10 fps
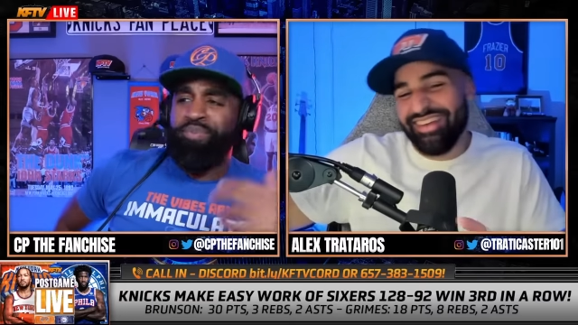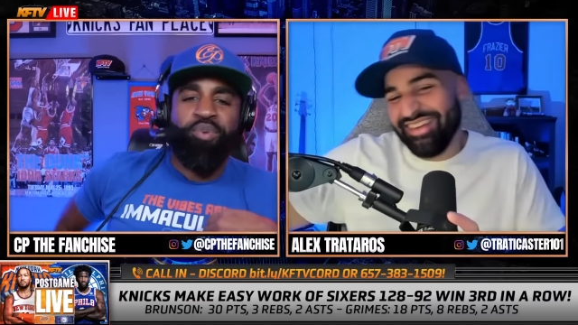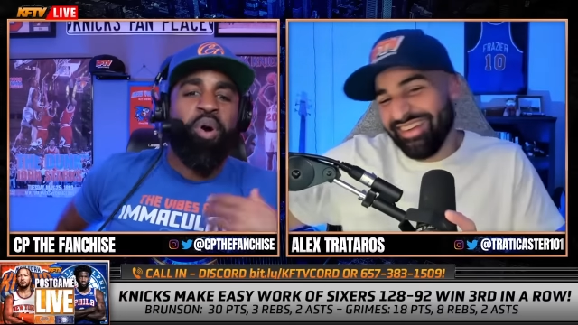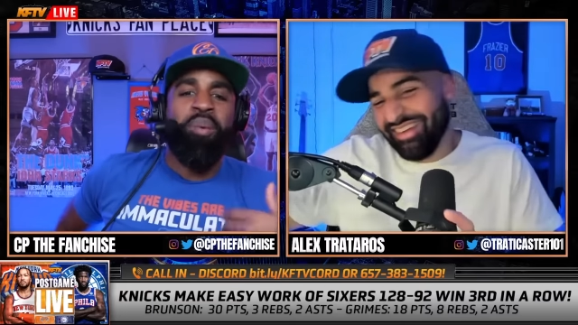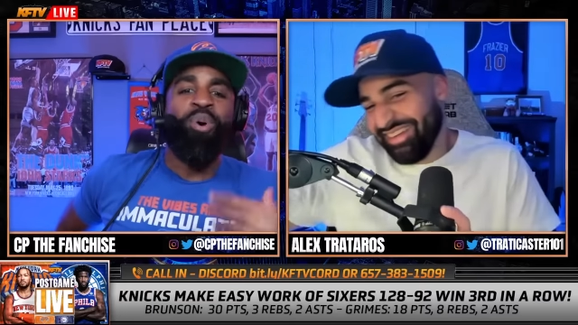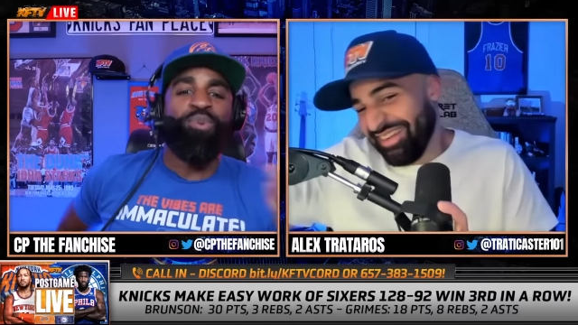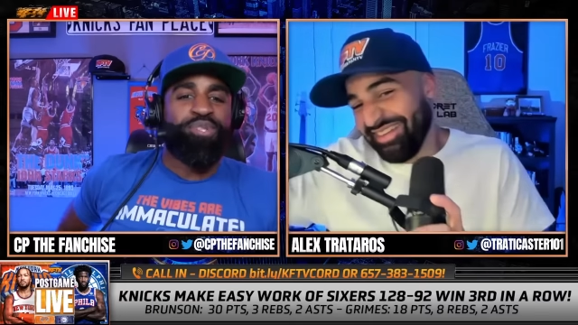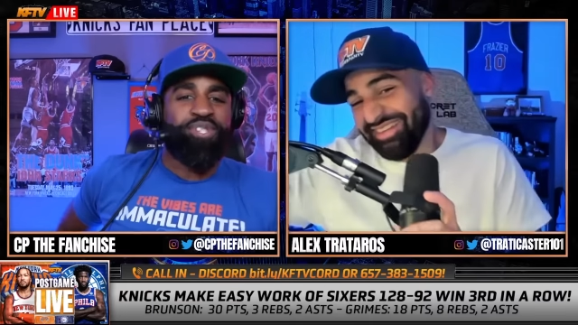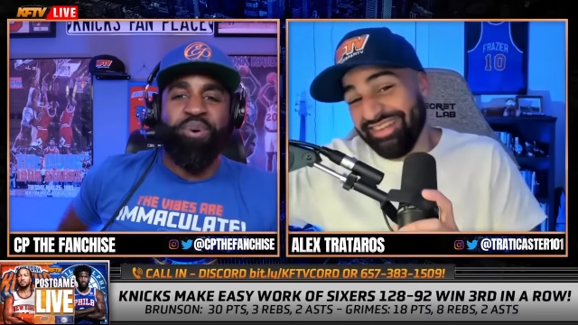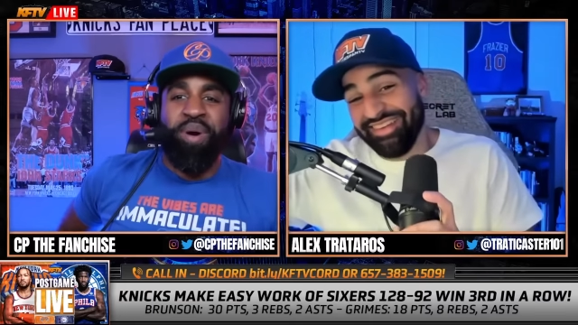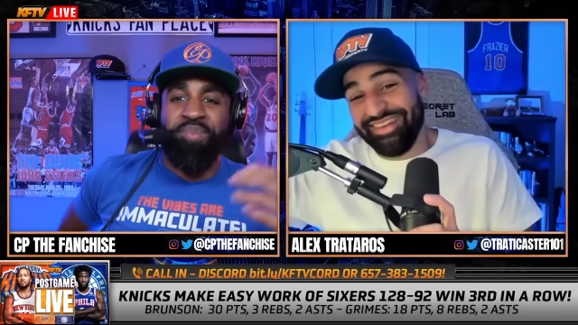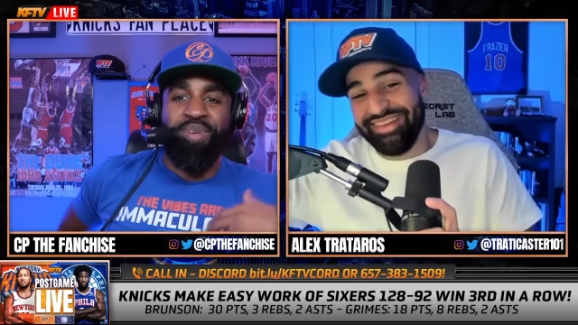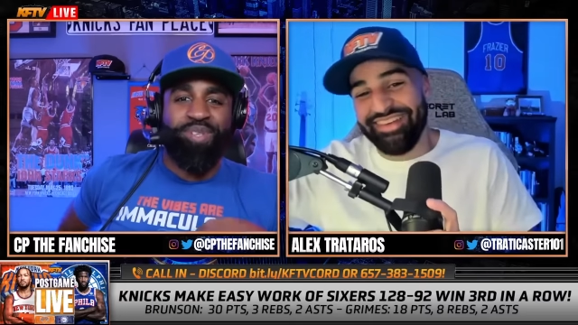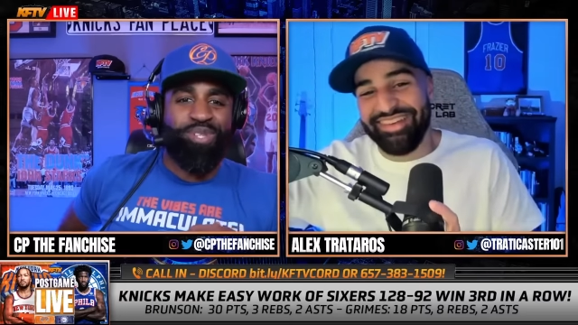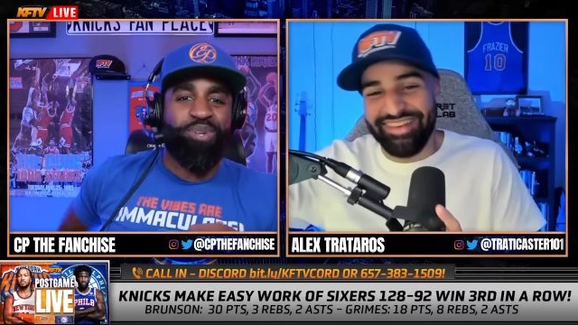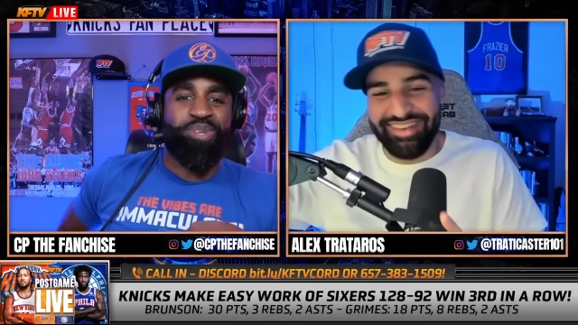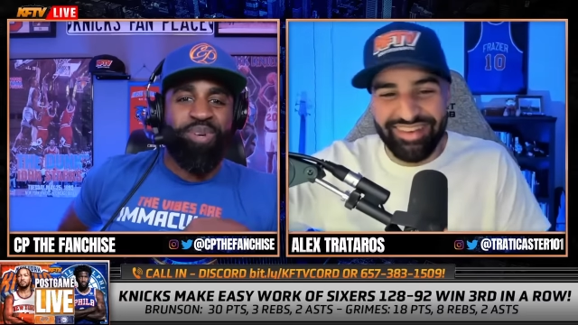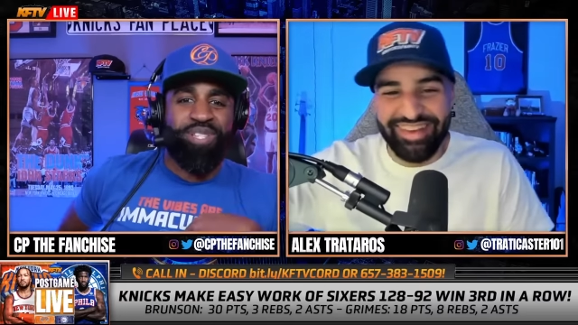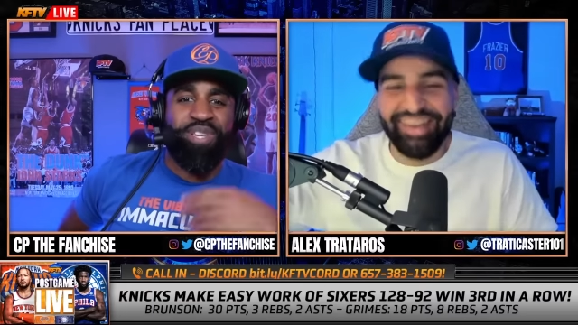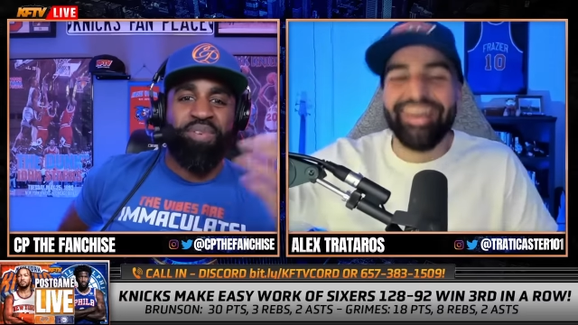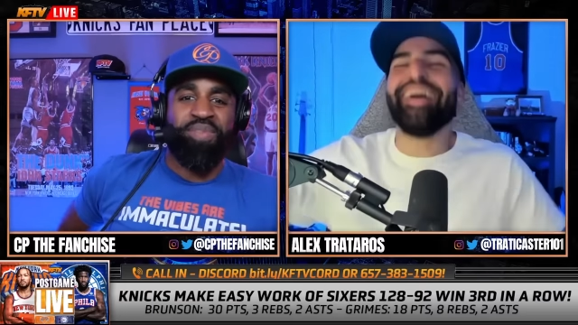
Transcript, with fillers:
Speaker 1: bro. I'm old, so I'll be insulting myself.